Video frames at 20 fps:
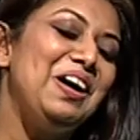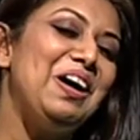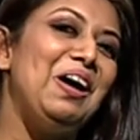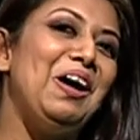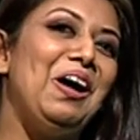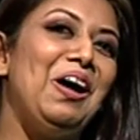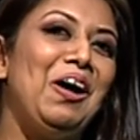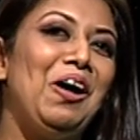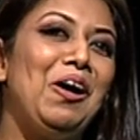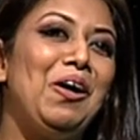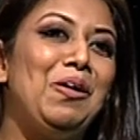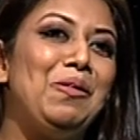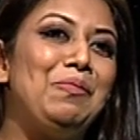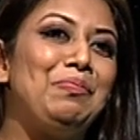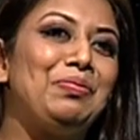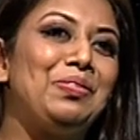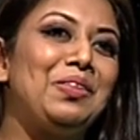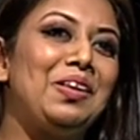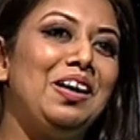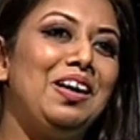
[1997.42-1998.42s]

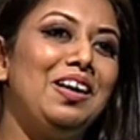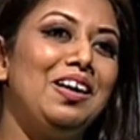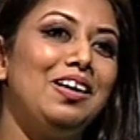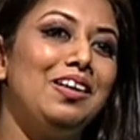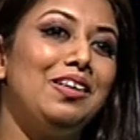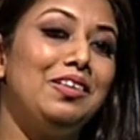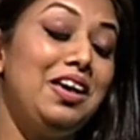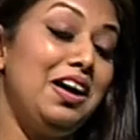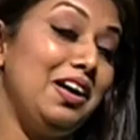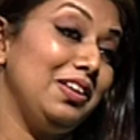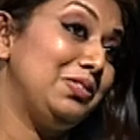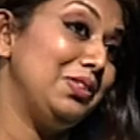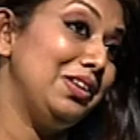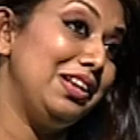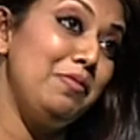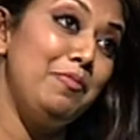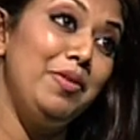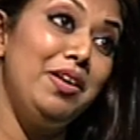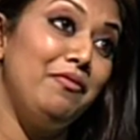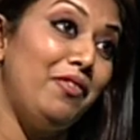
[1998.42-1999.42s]
Yeah, so
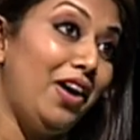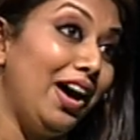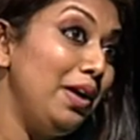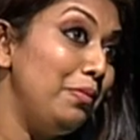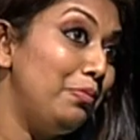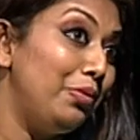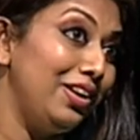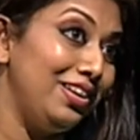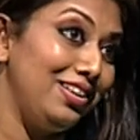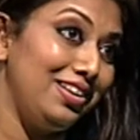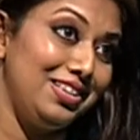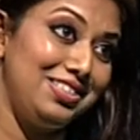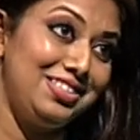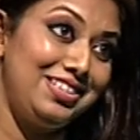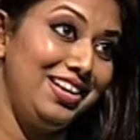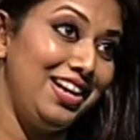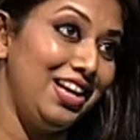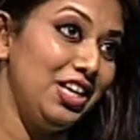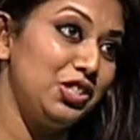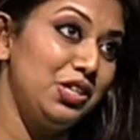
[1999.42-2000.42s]
it'll be a vibrant
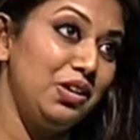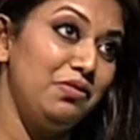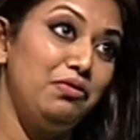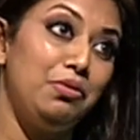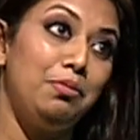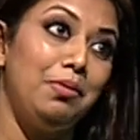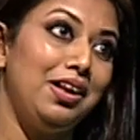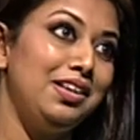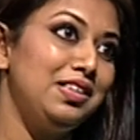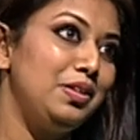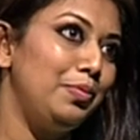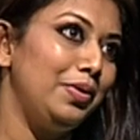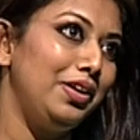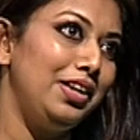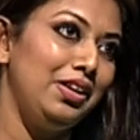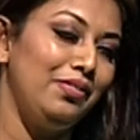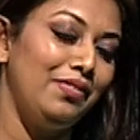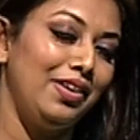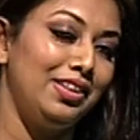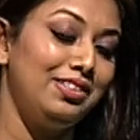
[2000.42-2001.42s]
destination for multiple
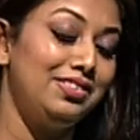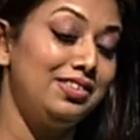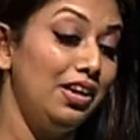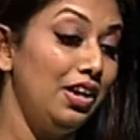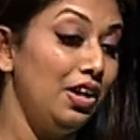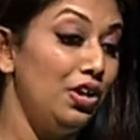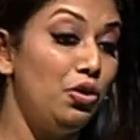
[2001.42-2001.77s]
events,